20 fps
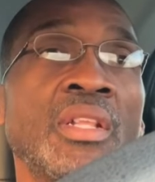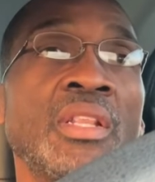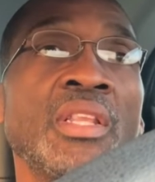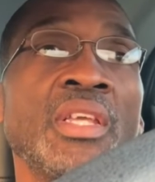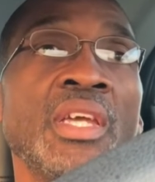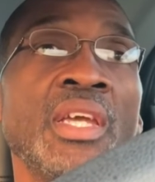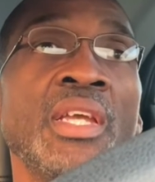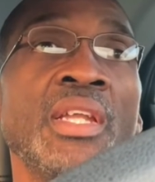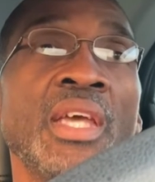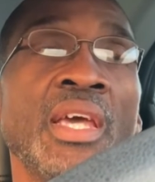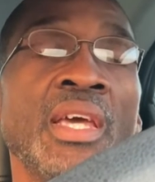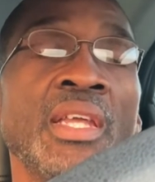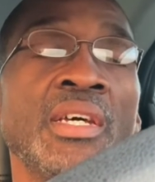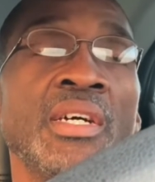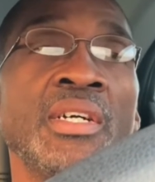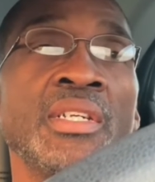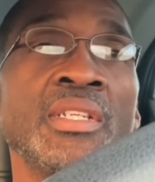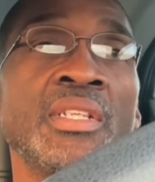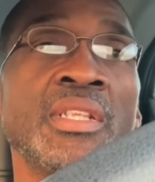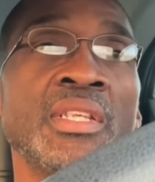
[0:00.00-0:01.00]
clean and
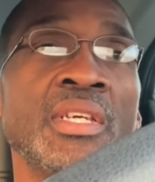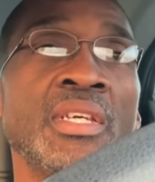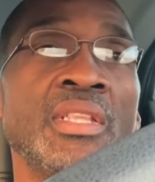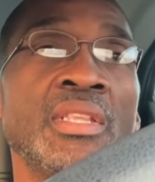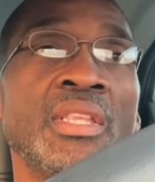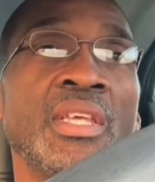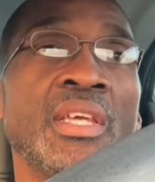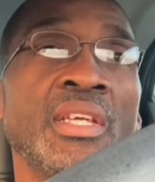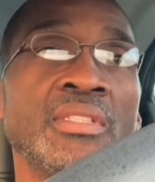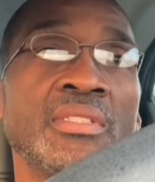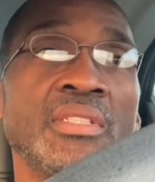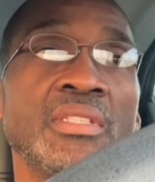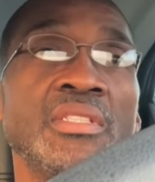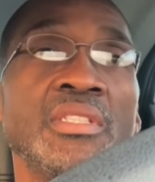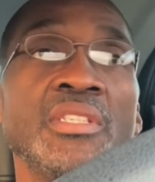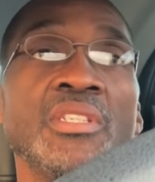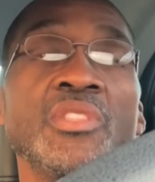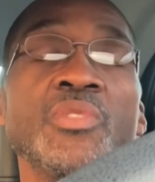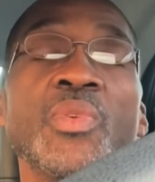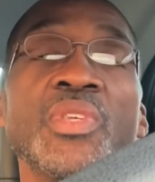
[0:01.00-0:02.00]
unclean things that
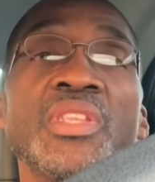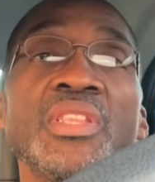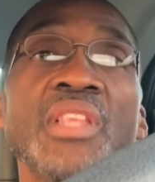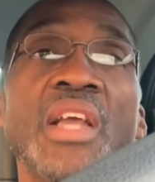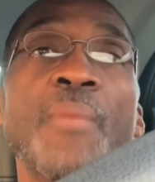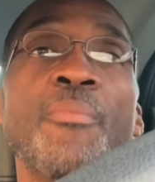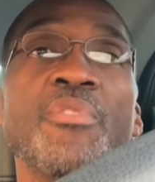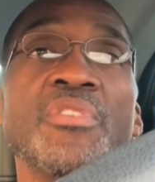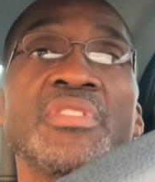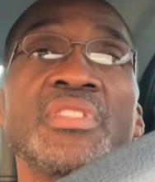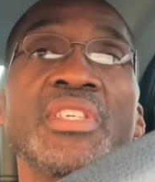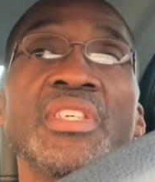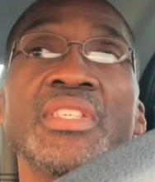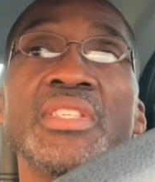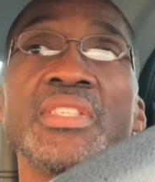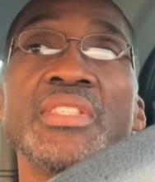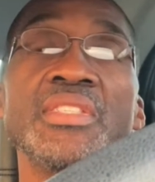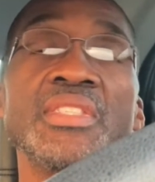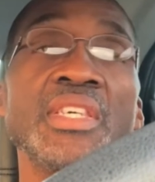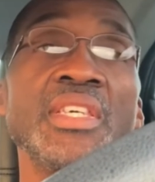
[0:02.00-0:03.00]
deals with leprosy and
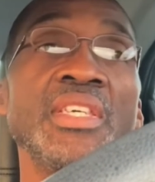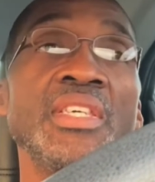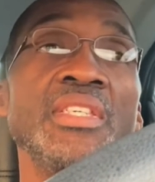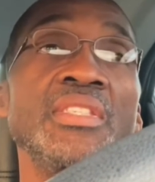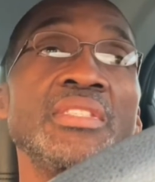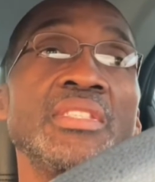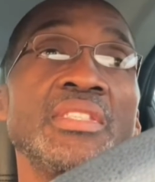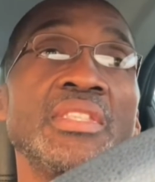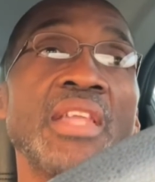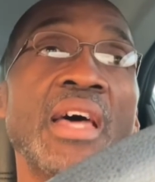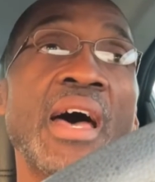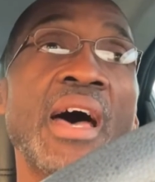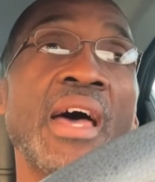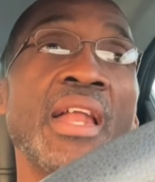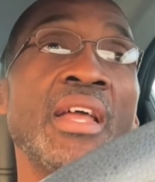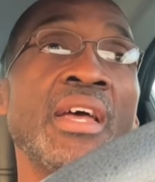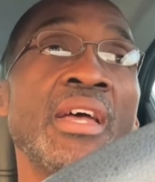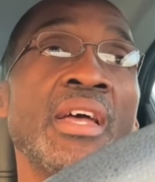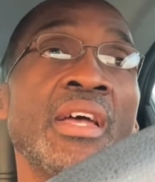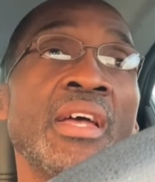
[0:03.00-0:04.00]
disease that
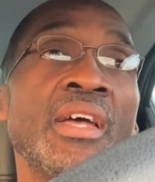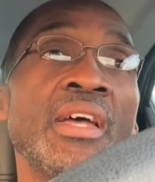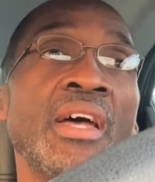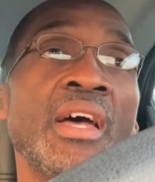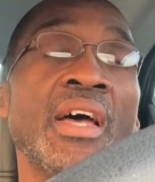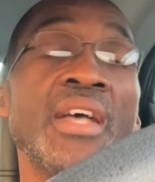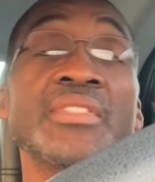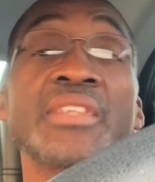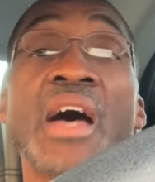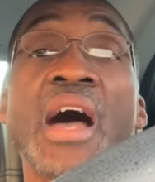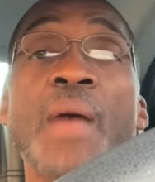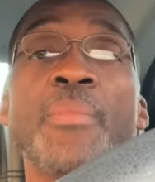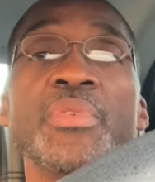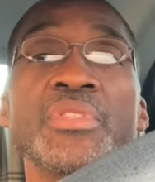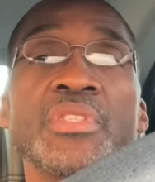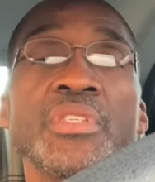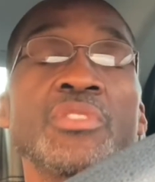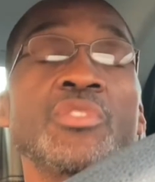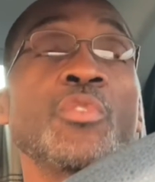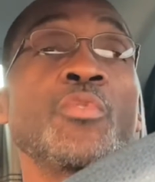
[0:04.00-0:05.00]
has a high
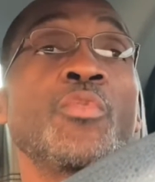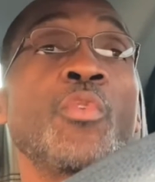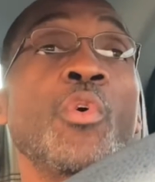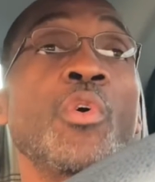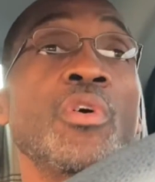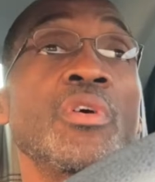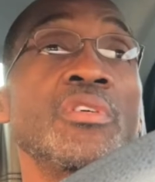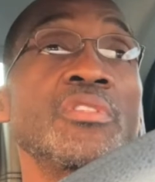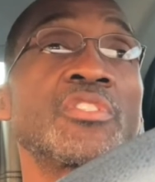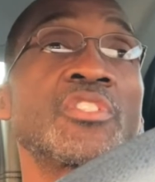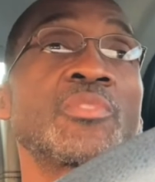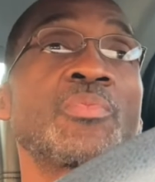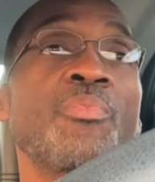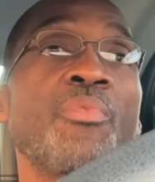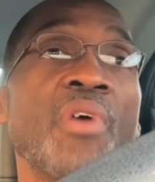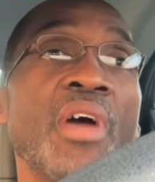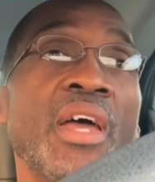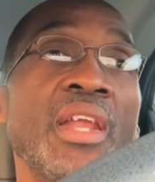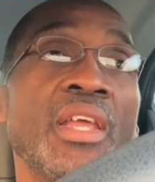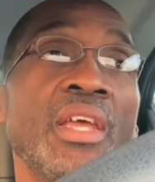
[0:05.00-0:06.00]
potential for
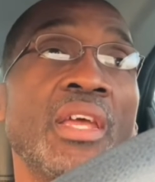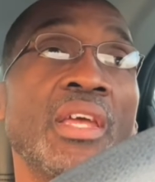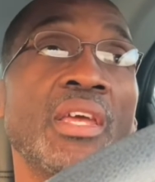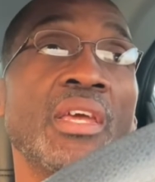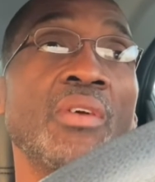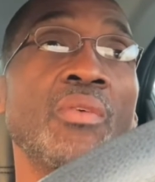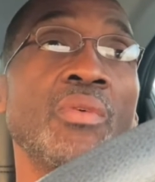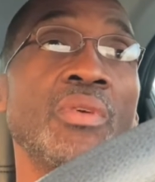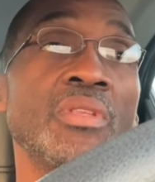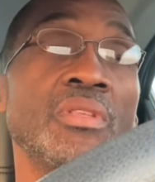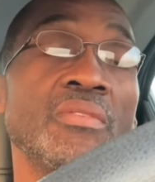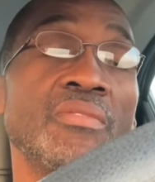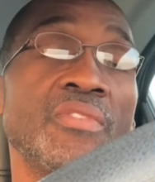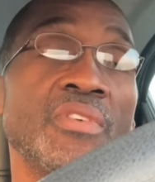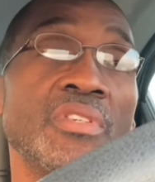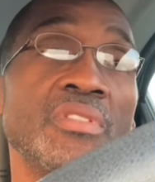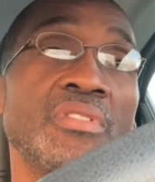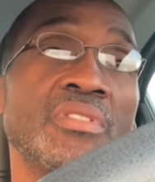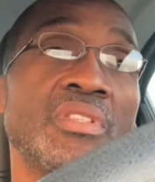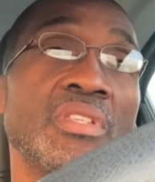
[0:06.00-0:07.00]
spreading. And one of the
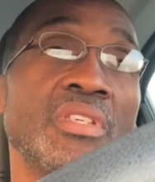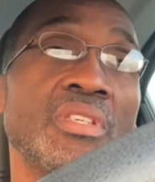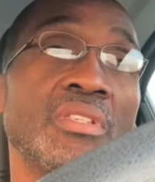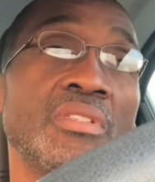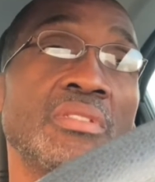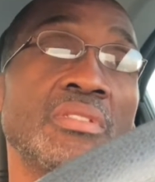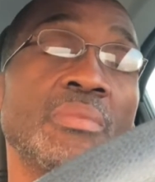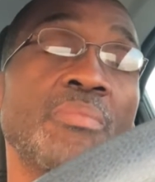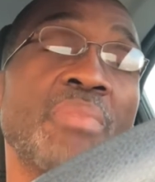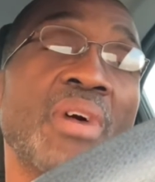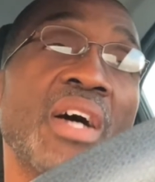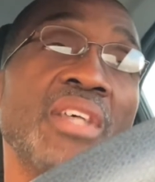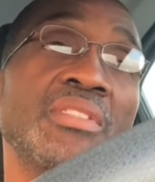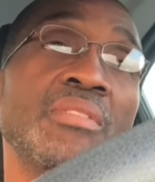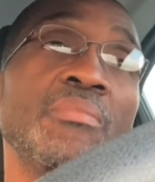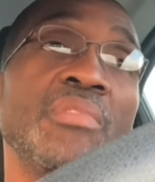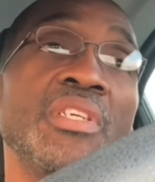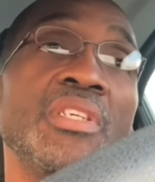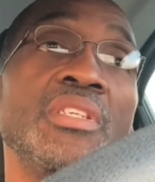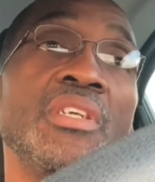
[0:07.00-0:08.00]
first things to
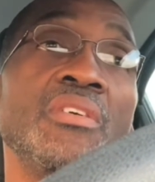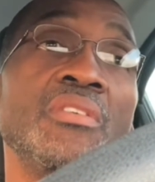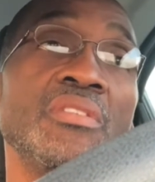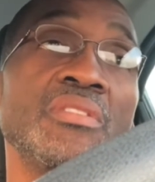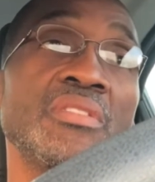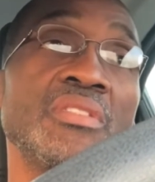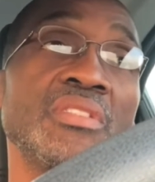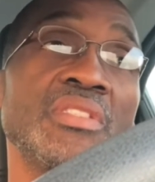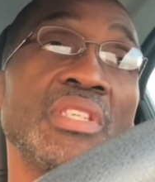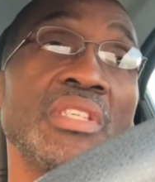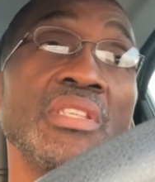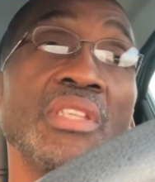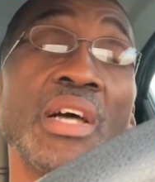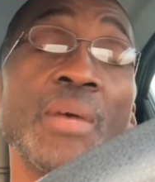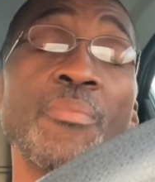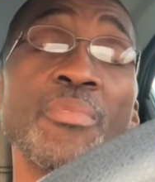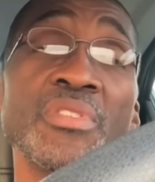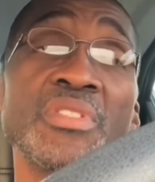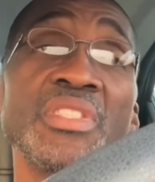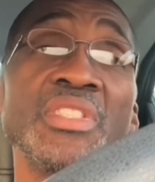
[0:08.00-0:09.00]
possibly notice is that
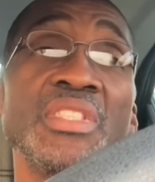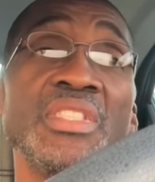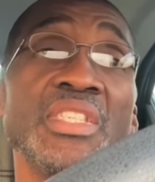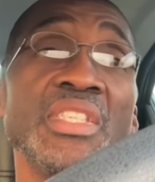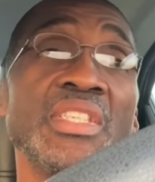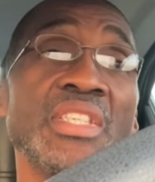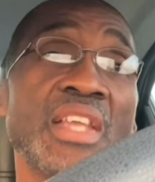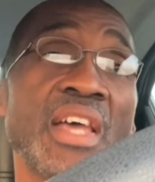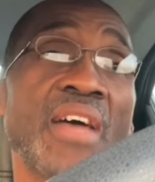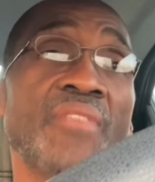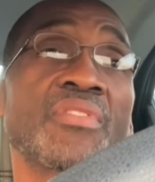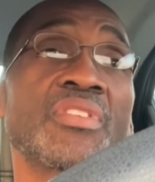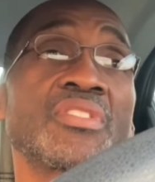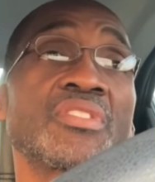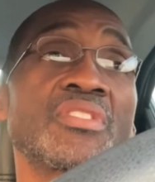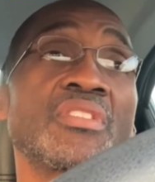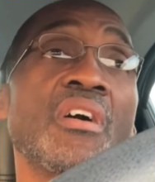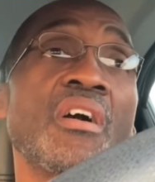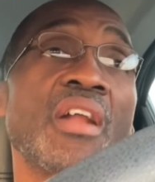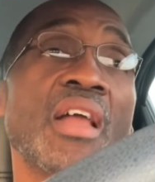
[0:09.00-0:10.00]
leprosy didn't have to
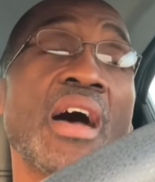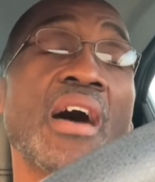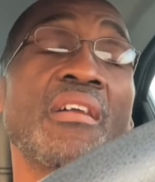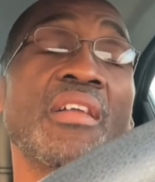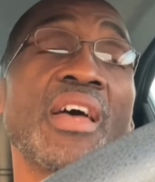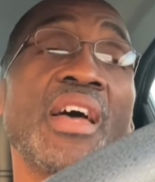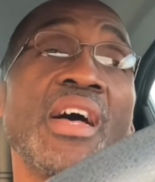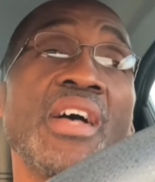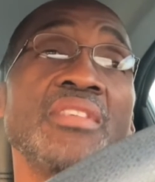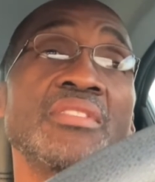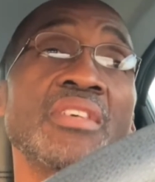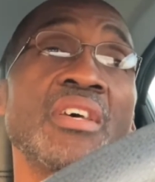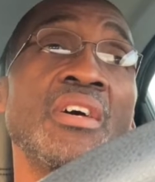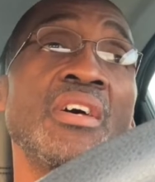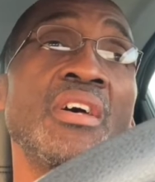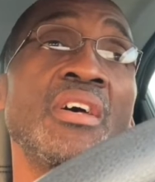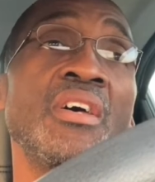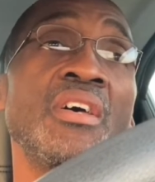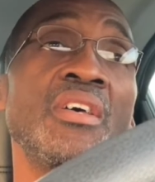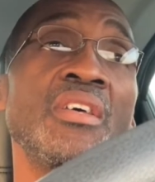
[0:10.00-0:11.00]
start out as
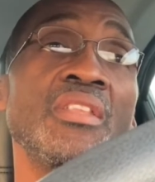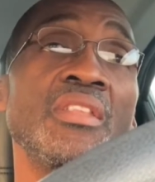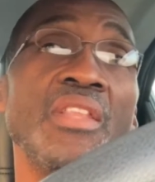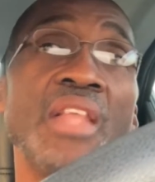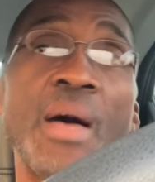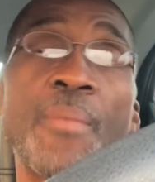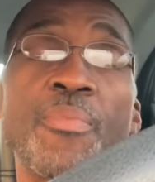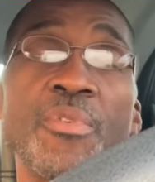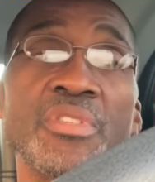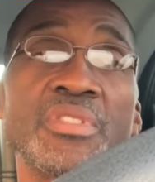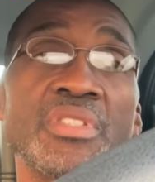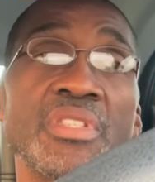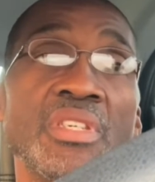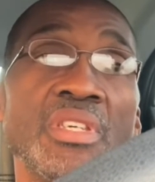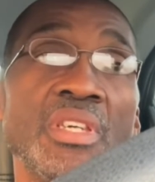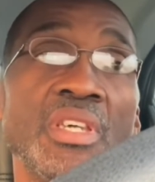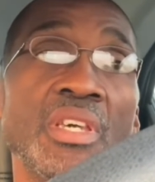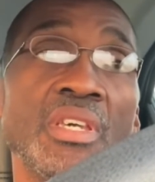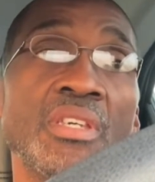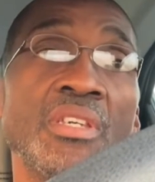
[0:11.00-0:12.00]
leprosy.
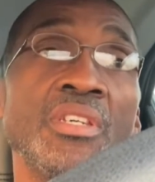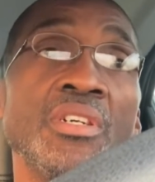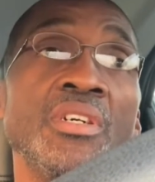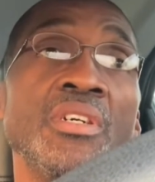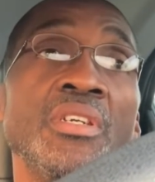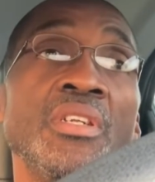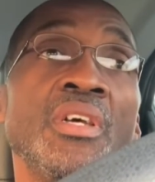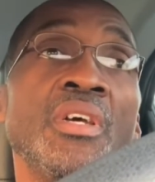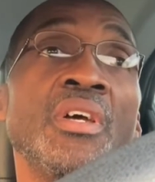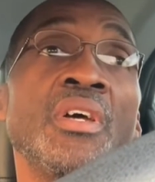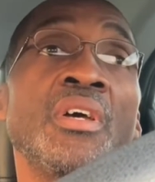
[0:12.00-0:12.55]
It could